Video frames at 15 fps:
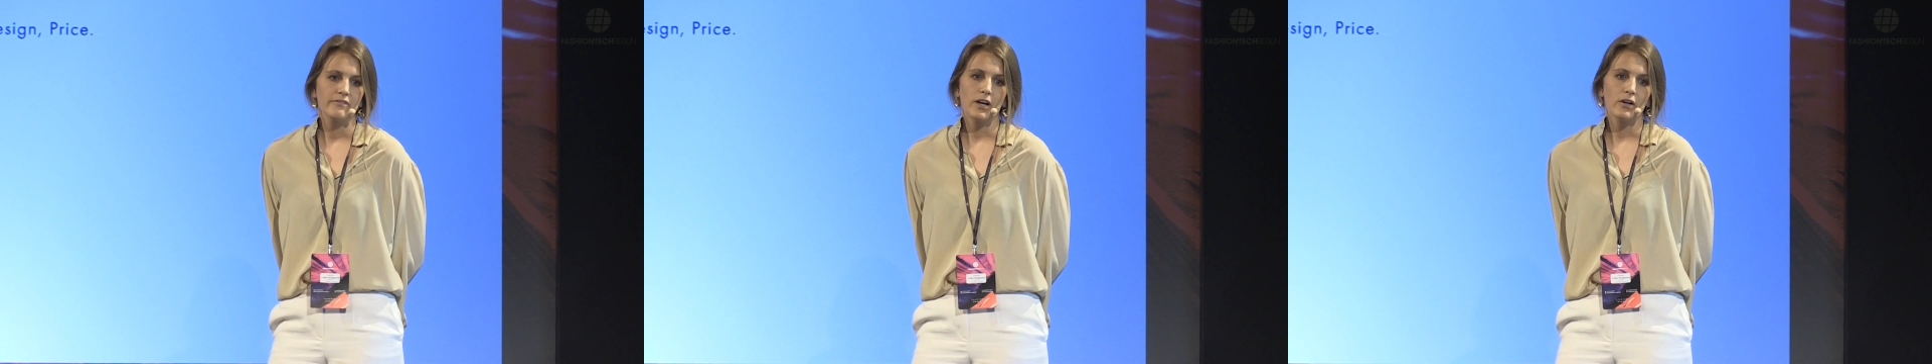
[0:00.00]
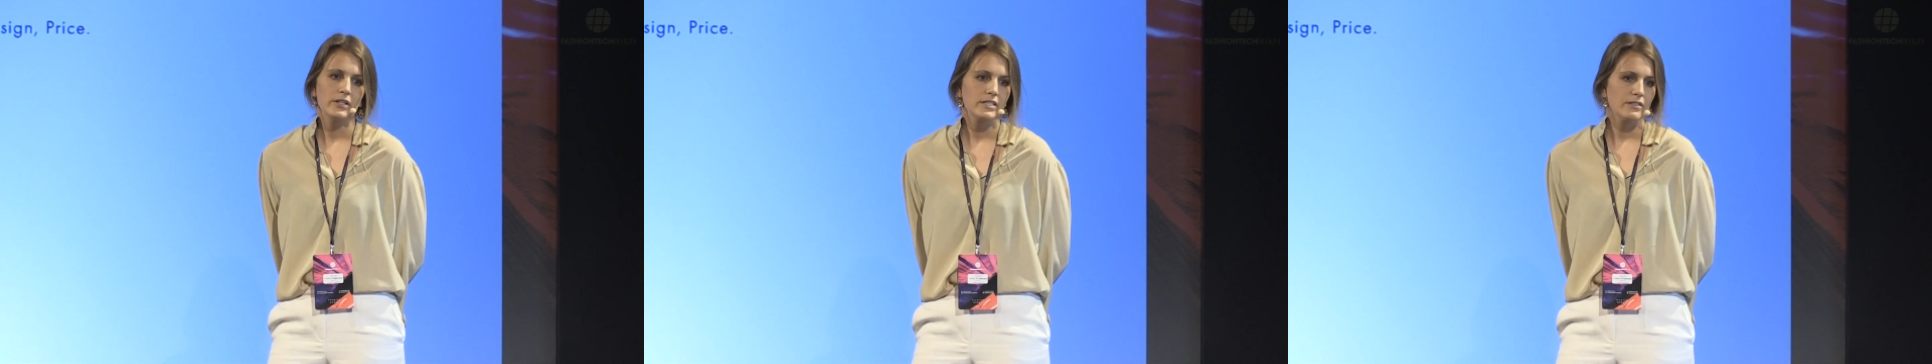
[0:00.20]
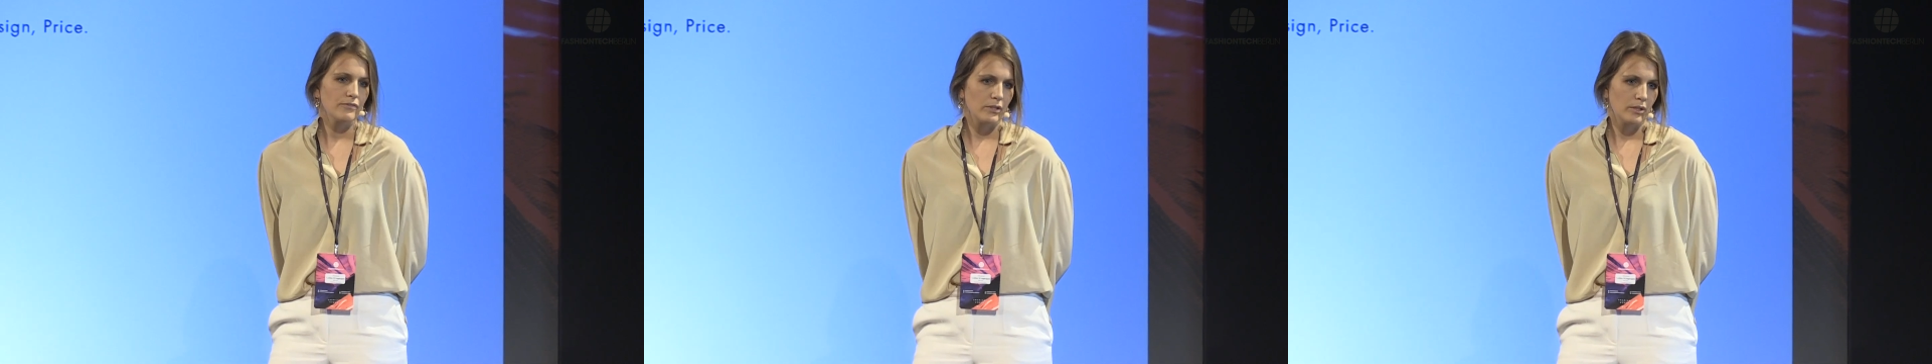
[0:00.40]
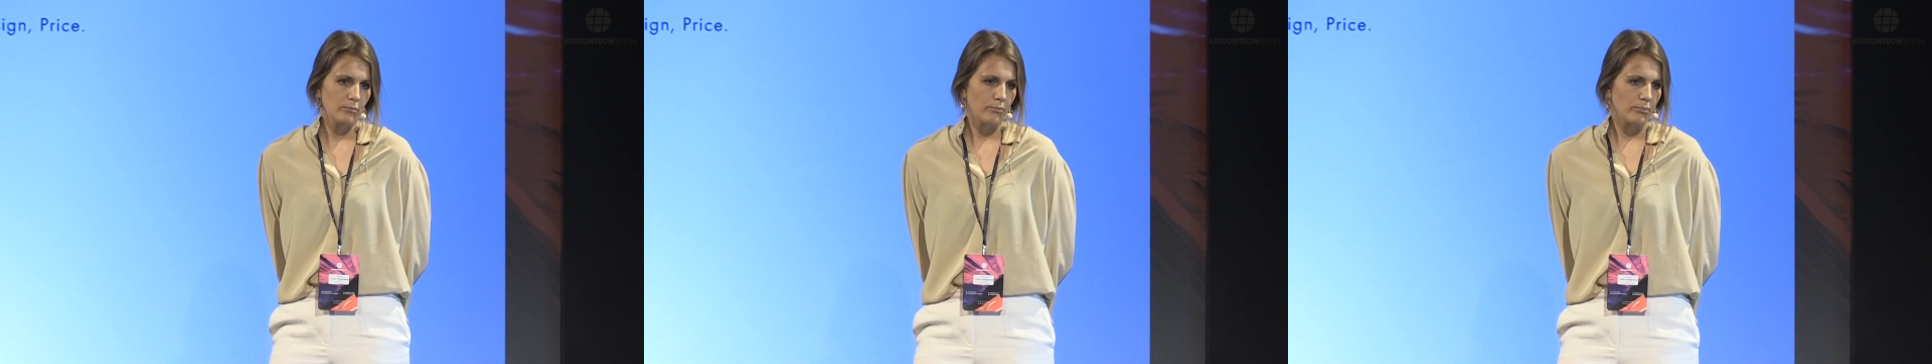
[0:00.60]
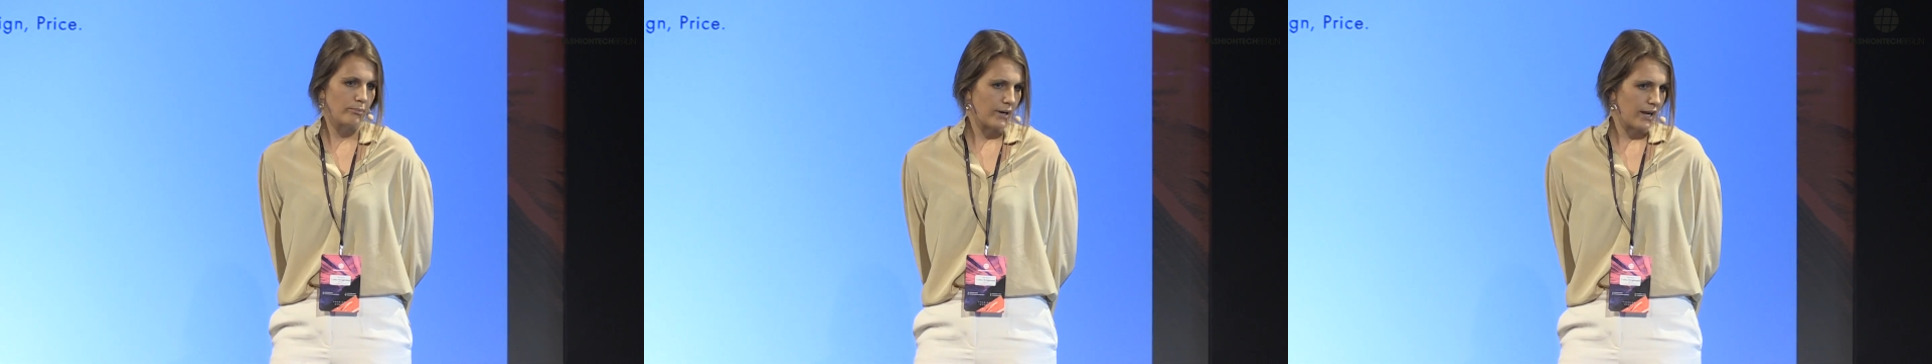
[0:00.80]
very different
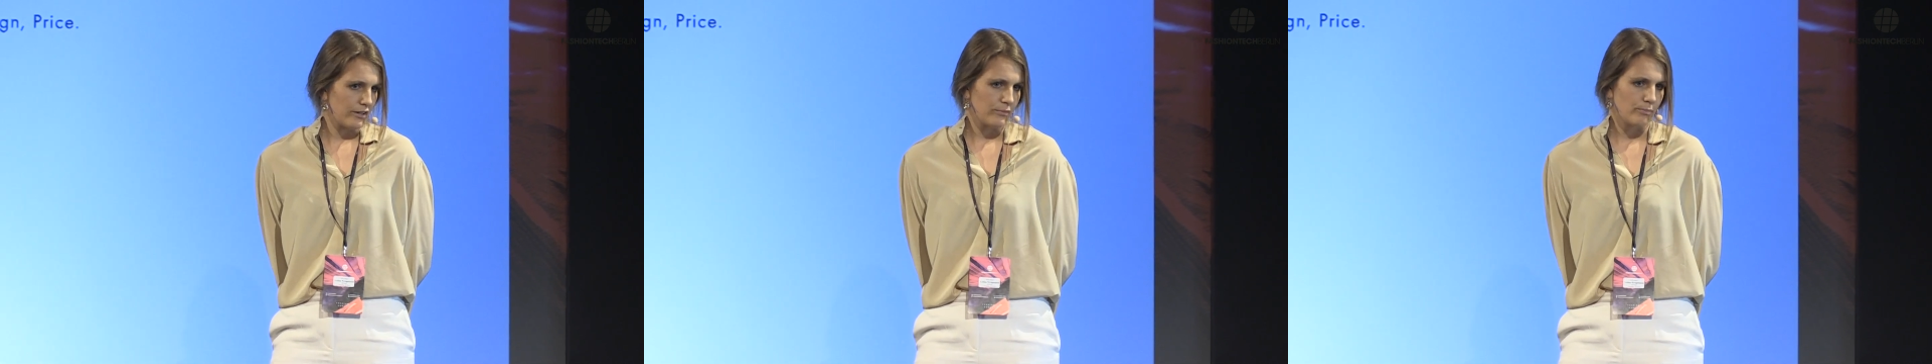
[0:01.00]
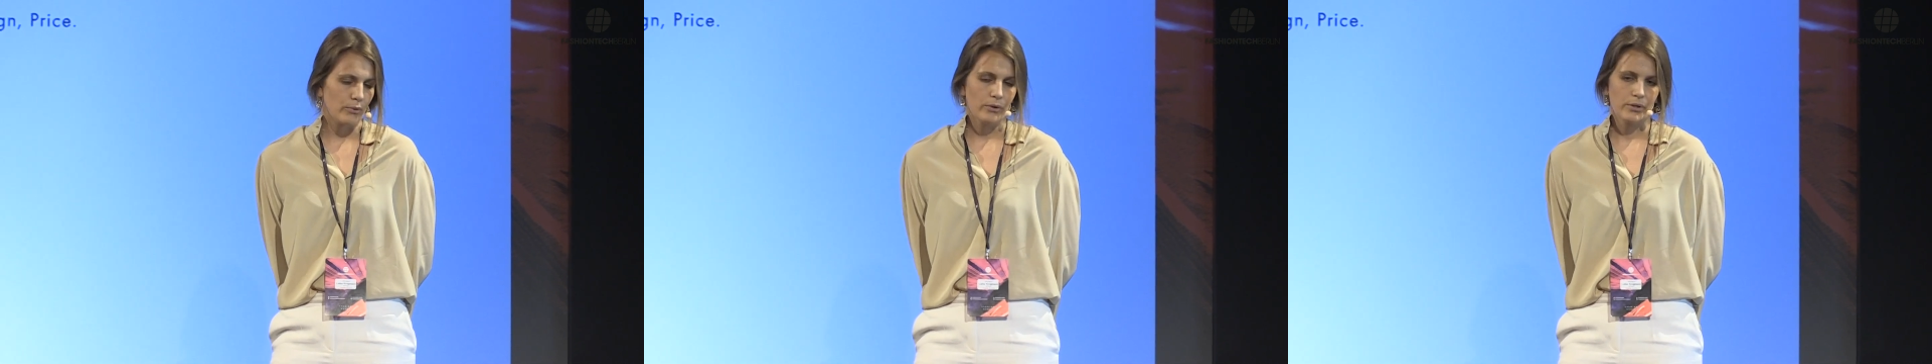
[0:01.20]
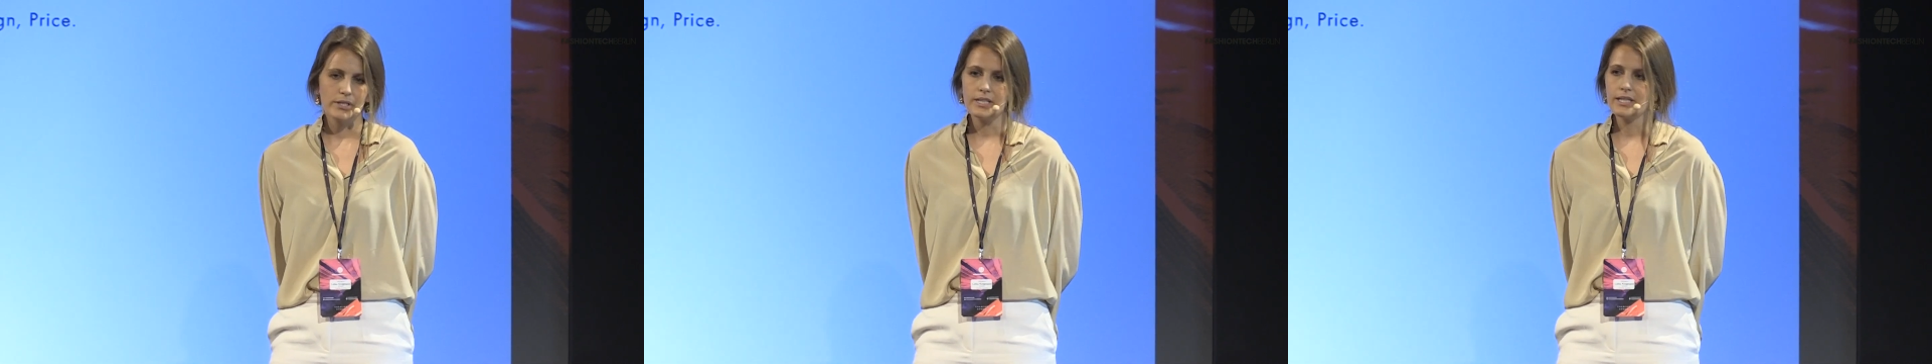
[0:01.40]
price point.